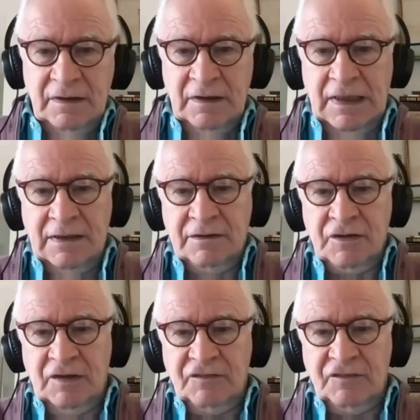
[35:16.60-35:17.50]

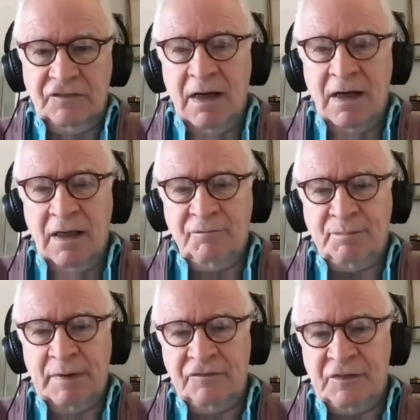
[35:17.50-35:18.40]
As part
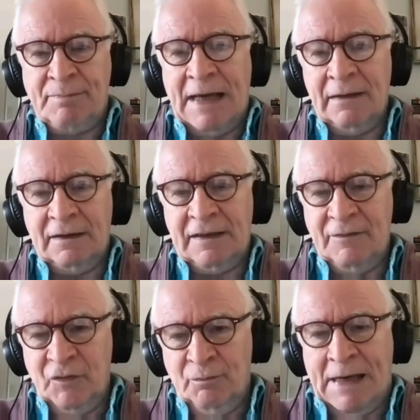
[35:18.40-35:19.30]
of to
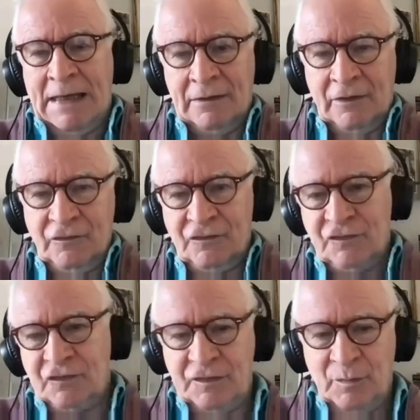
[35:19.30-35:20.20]
keep you
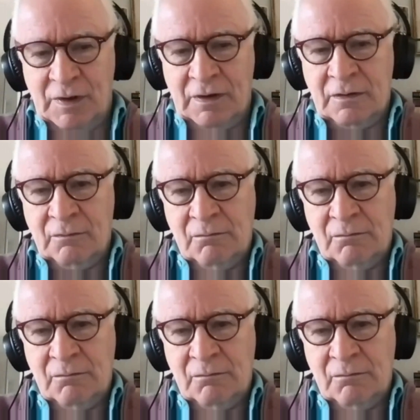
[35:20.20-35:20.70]
balanced, as it were.